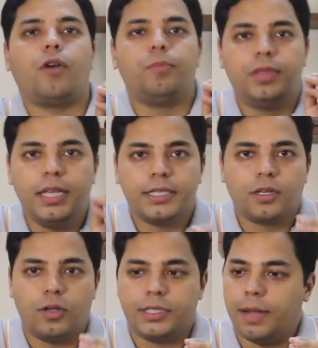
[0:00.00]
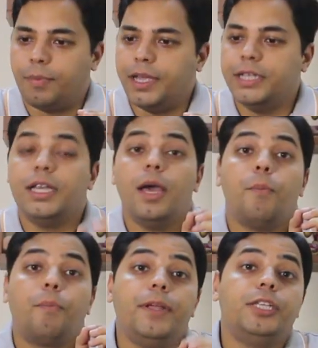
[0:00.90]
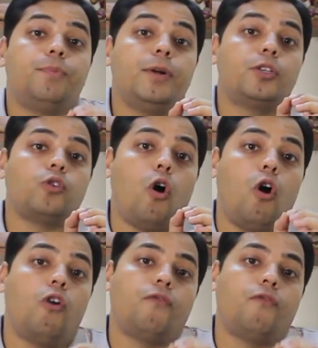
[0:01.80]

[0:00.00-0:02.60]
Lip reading: from this concept is principles of